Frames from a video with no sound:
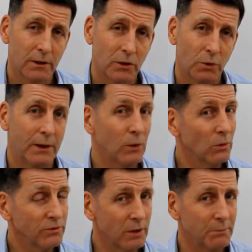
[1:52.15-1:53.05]
who may
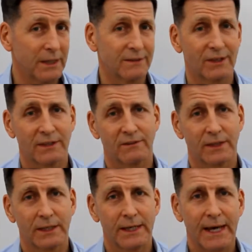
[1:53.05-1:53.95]
also be a
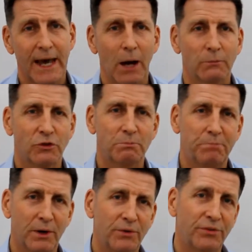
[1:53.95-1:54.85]
solicitor, helps you
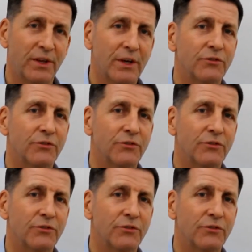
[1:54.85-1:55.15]
both